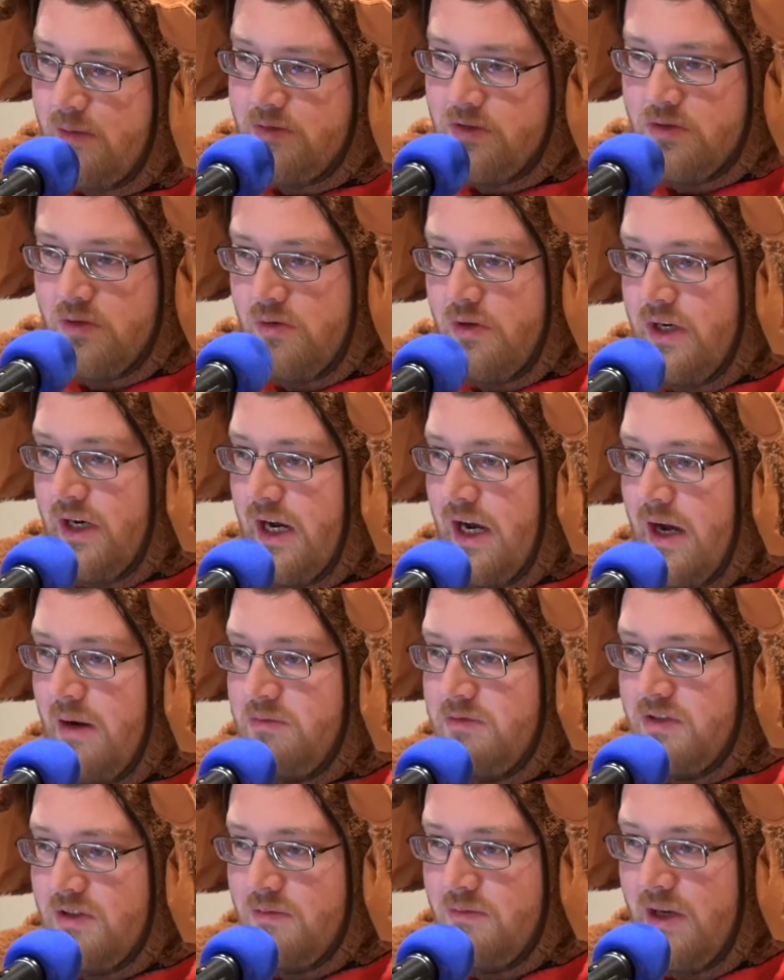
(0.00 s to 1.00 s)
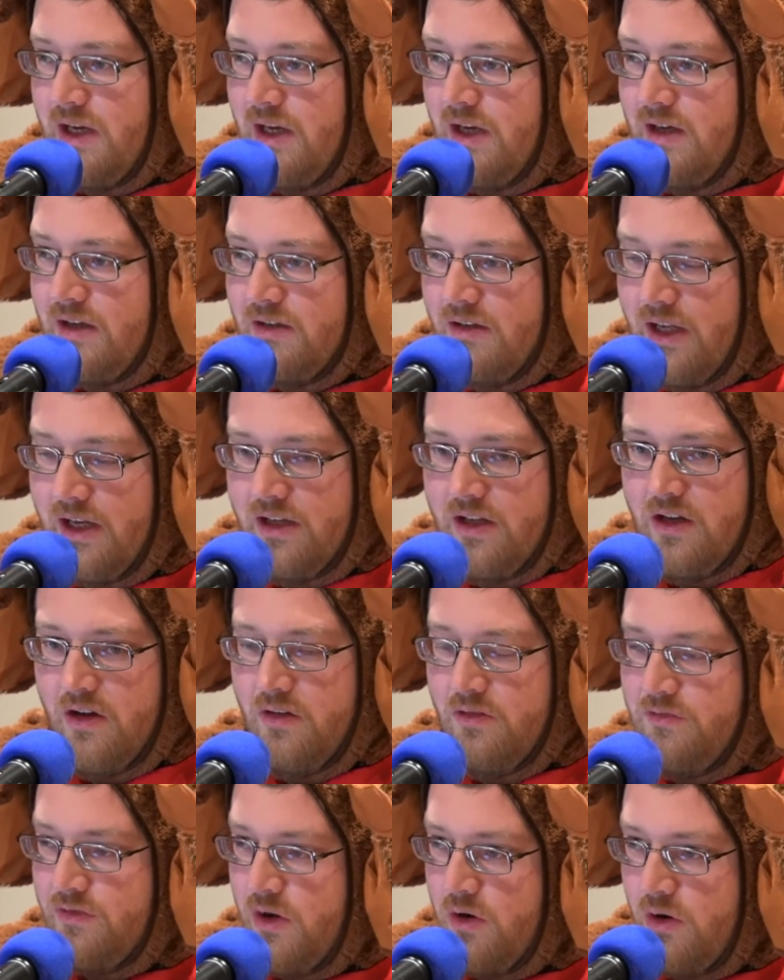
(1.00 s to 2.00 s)
story app to make like,
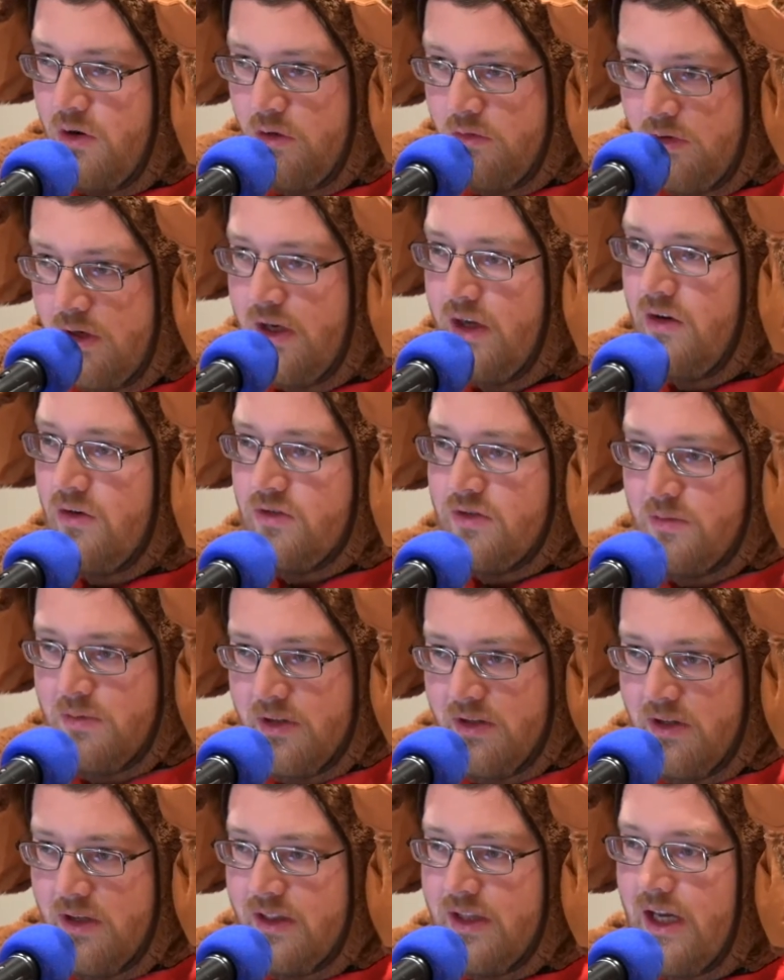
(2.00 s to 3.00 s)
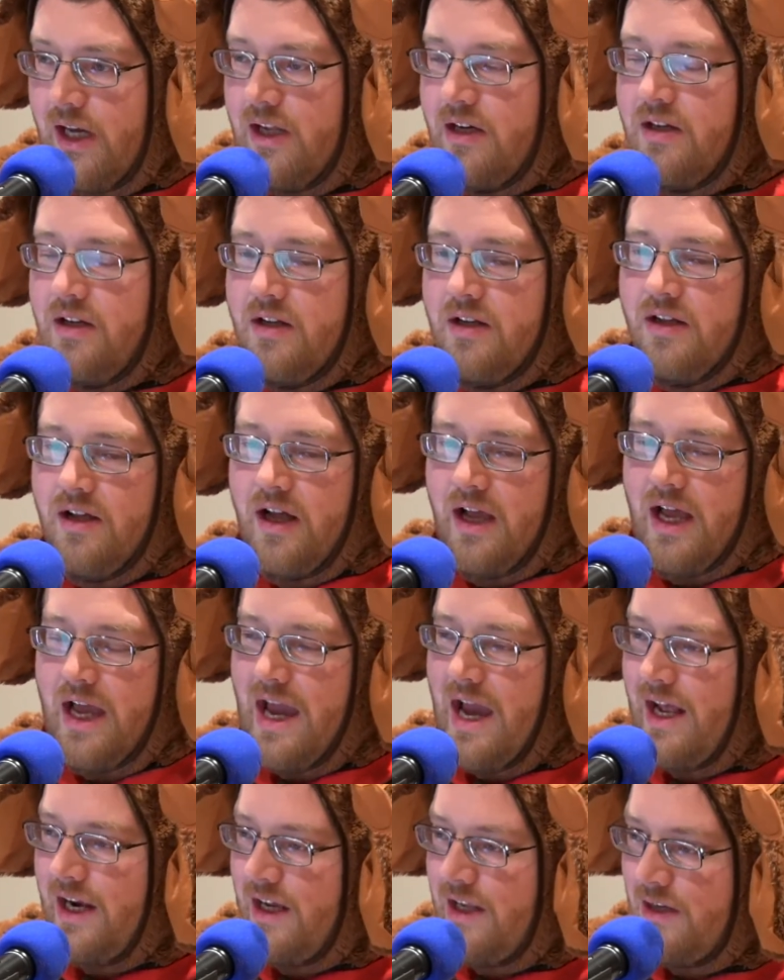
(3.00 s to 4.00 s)
photo grid or something like that.
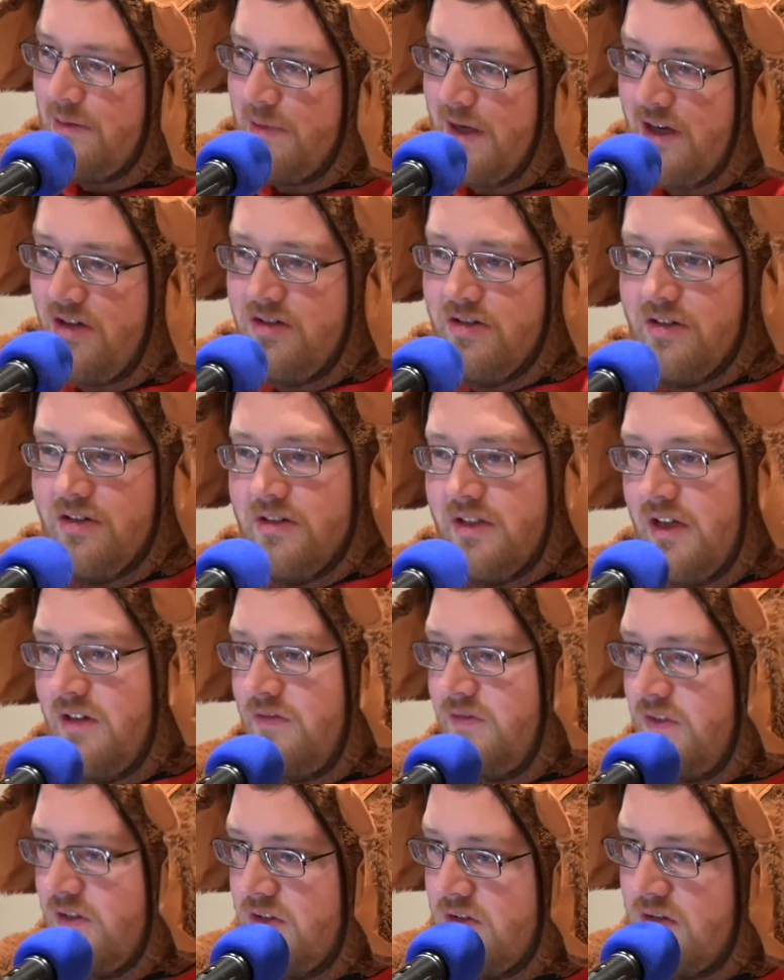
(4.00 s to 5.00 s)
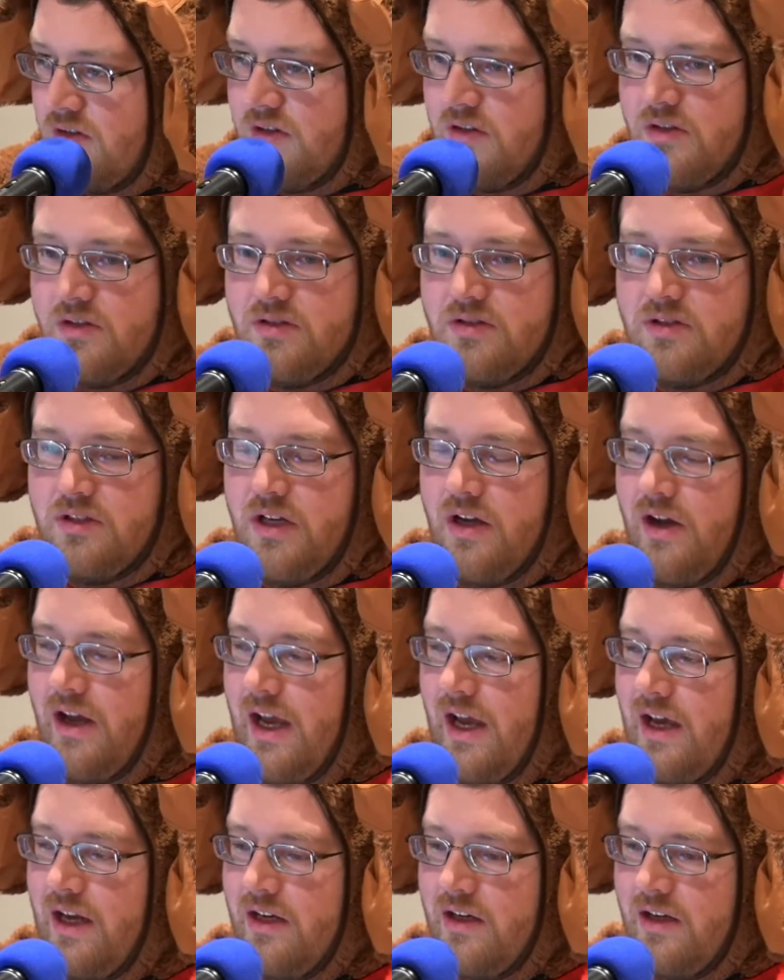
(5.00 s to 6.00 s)
Add animations, add filters,
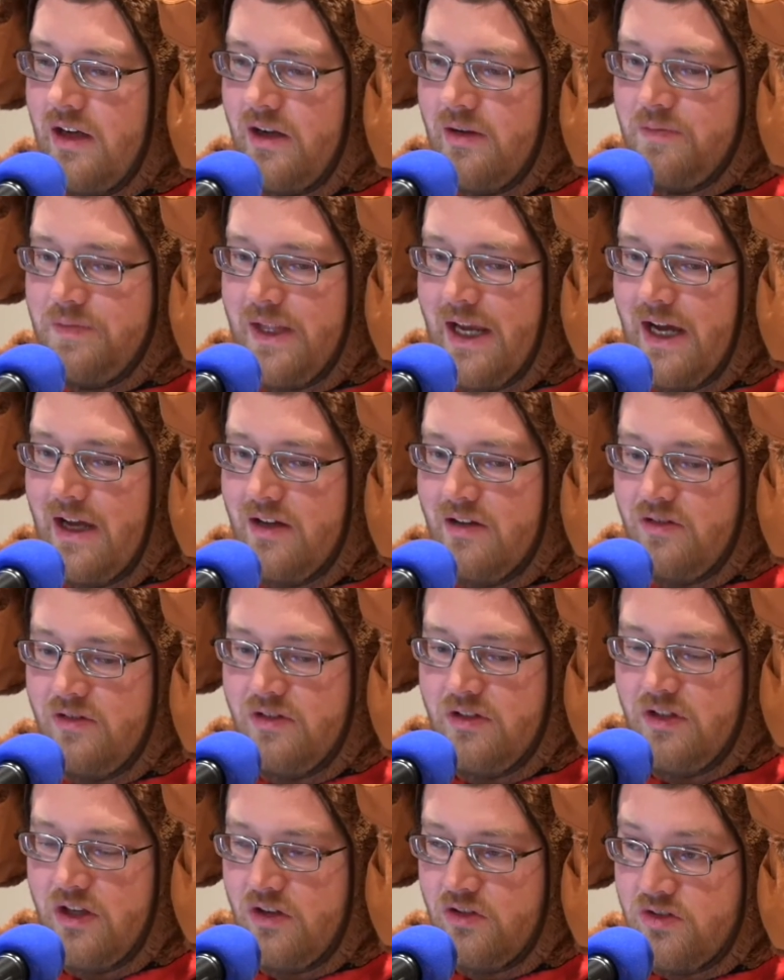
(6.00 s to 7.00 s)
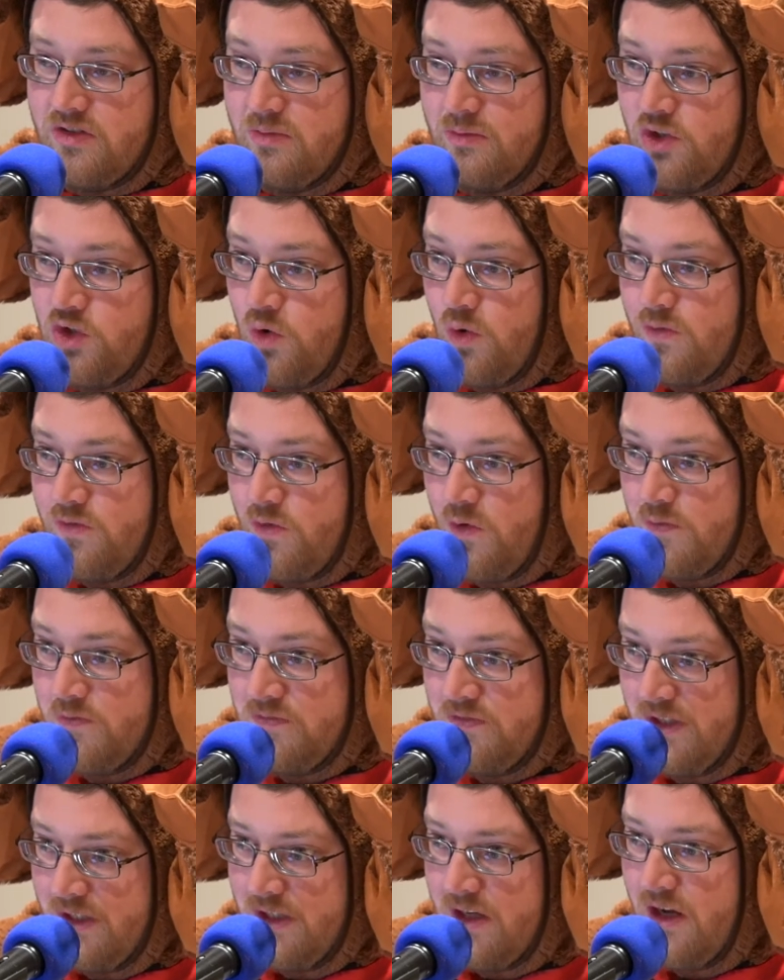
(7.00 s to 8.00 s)
add some short form
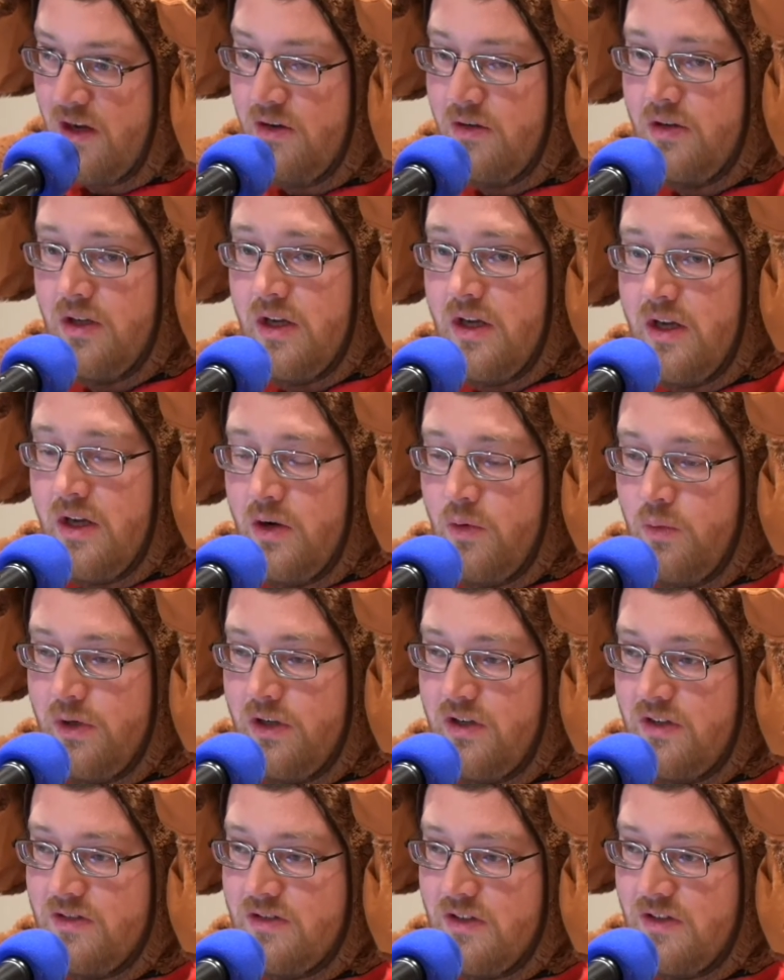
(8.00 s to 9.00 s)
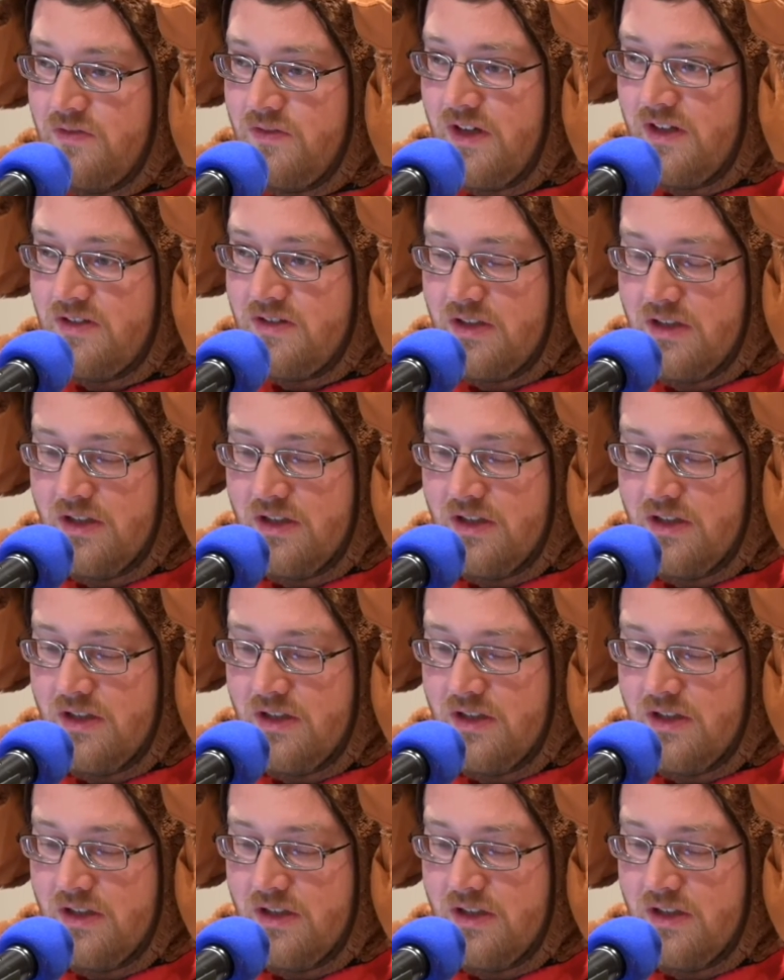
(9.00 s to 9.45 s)
video. We just invested